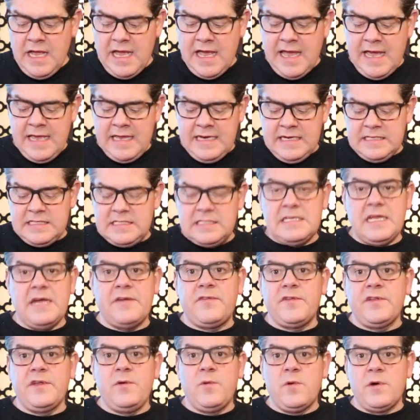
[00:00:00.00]
And it's
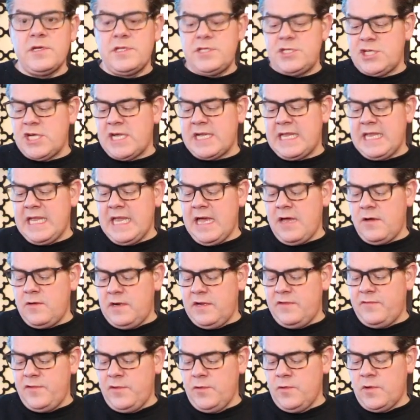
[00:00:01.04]
definitely worth checking out
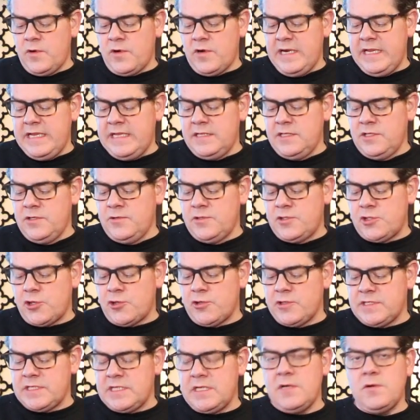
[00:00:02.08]
if you are in New
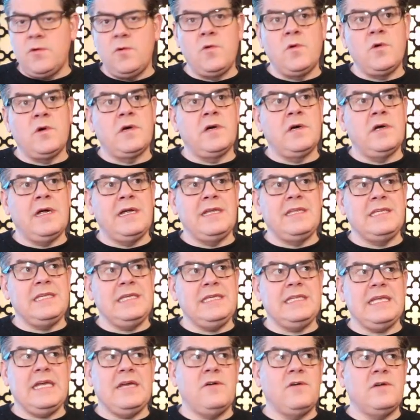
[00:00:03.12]
Jersey, or I
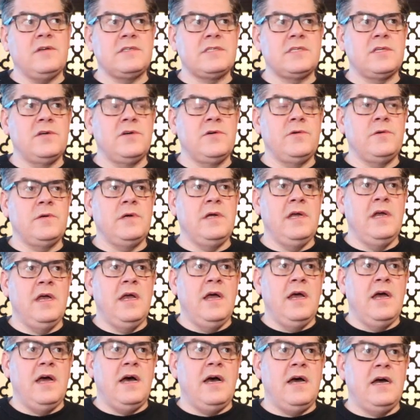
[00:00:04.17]
think they also,
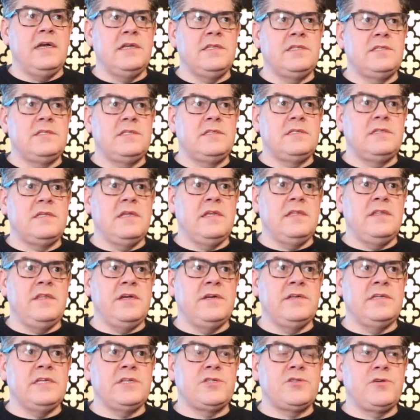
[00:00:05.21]

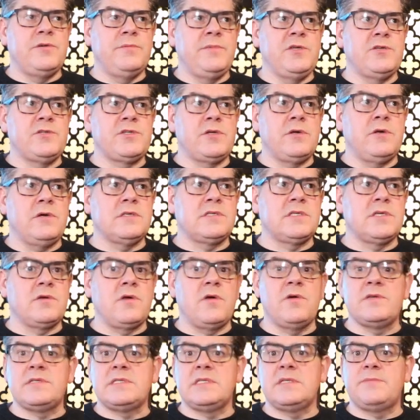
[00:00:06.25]
their distribution also
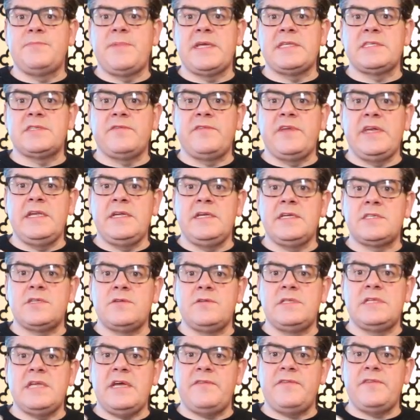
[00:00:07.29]
goes into Pennsylvania. So
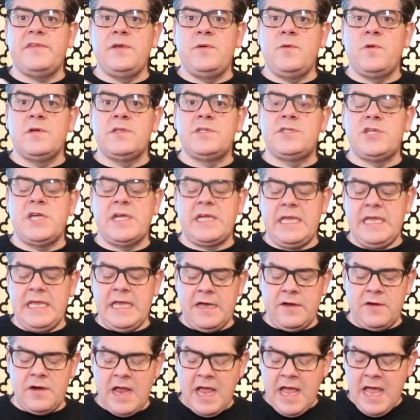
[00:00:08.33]
definitely worth checking
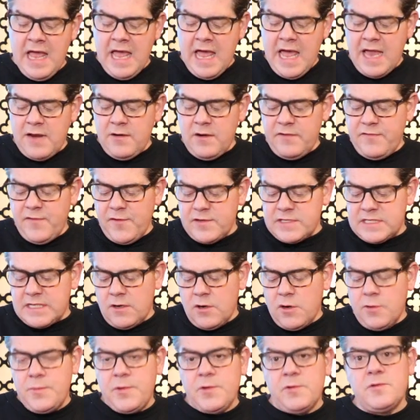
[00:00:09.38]
out. Anyway, folks, I
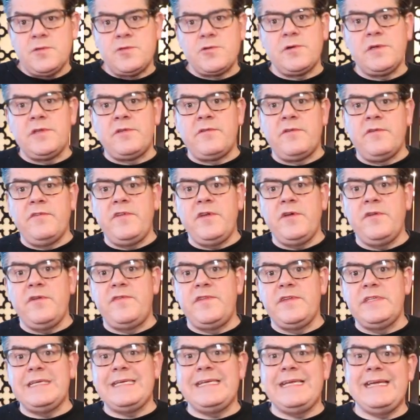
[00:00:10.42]
hope you enjoyed the review. If
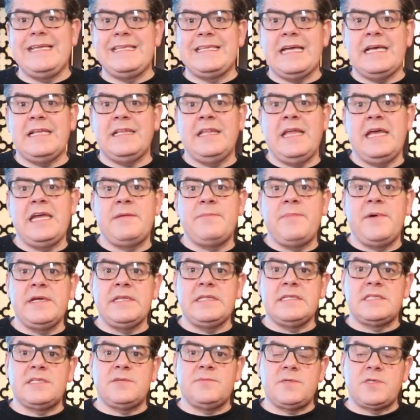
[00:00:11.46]
you did, hit that like
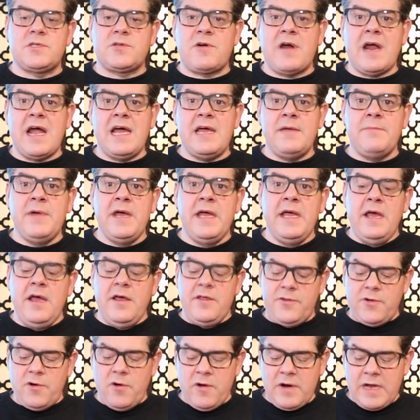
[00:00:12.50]
button, subscribe,
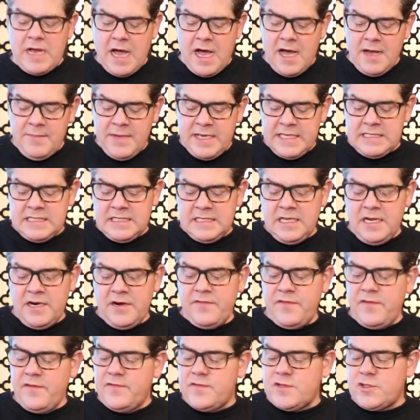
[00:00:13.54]
throw a comment in there.
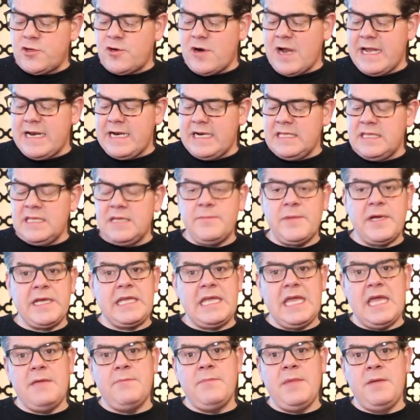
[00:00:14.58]
If you've tried anything by
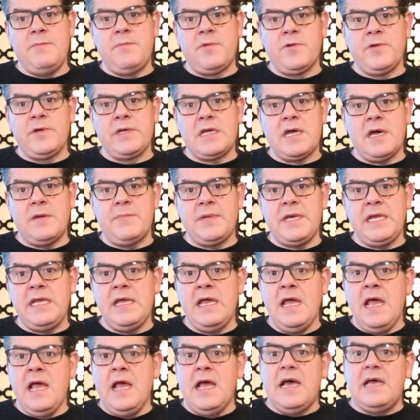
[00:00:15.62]
Cape May Brewing Company,
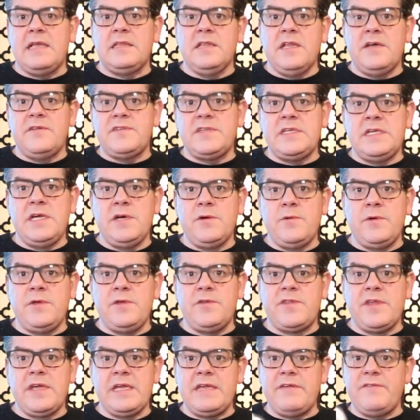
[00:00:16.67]
I'd love to hear what you
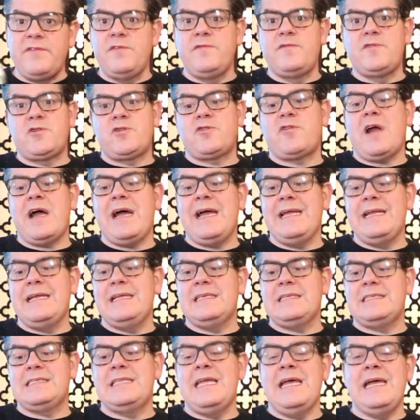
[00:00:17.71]
think. If you've tried
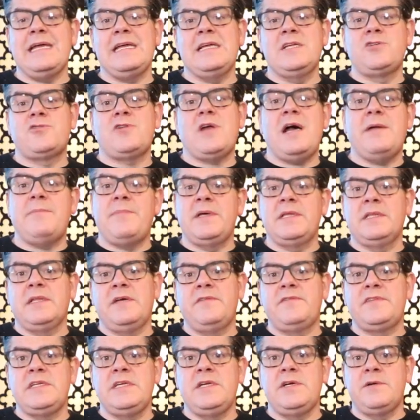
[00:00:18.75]
Snag and Drop, I'd
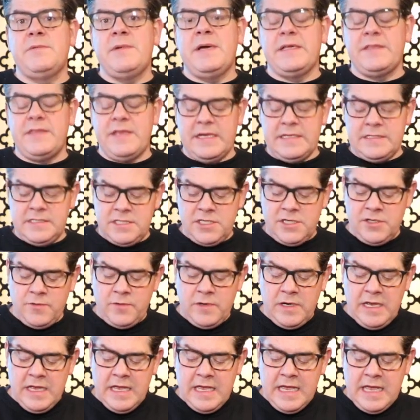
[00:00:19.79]
love to hear about that too.
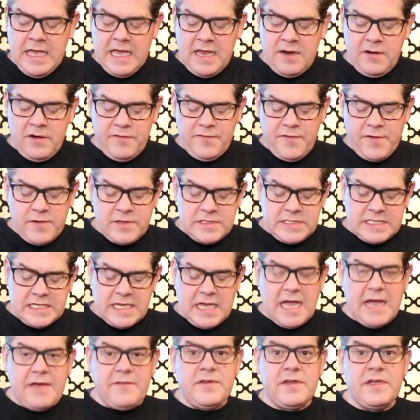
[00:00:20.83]
Anyway, folks,
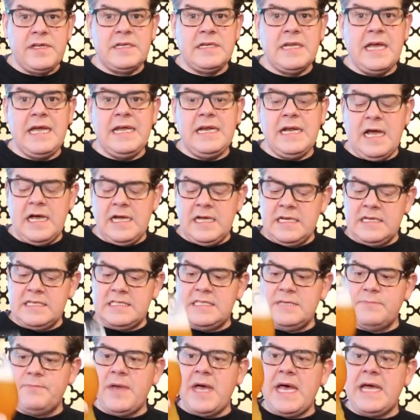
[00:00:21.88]
have a good night. I'm gonna
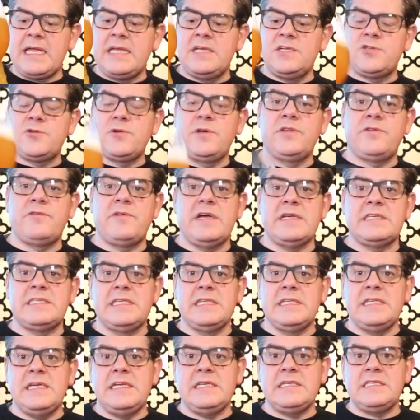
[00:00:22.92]
sit back, enjoy the rest
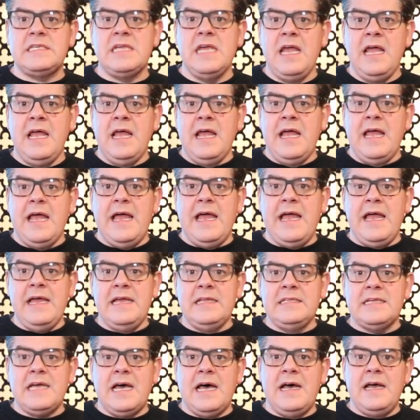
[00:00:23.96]
of this.
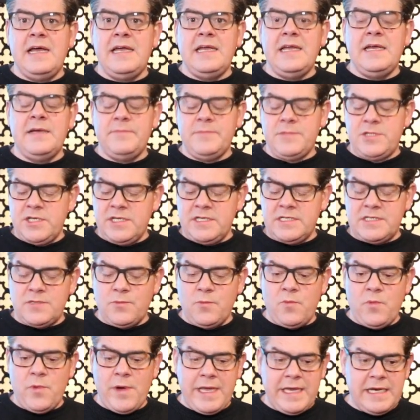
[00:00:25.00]
And I am
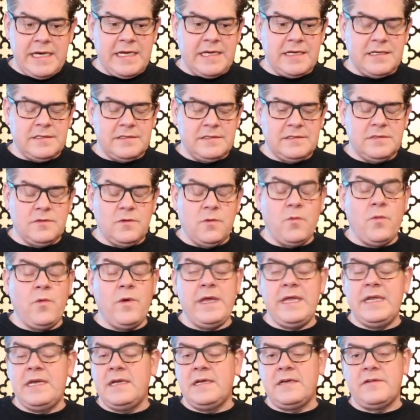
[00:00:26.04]
just waiting
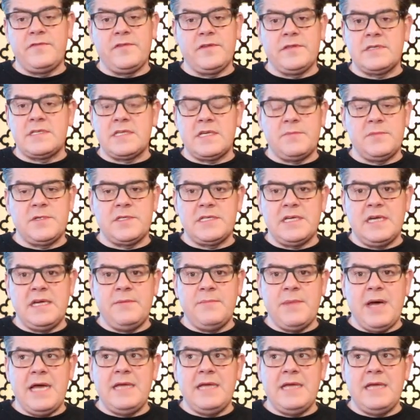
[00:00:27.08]
for the summertime.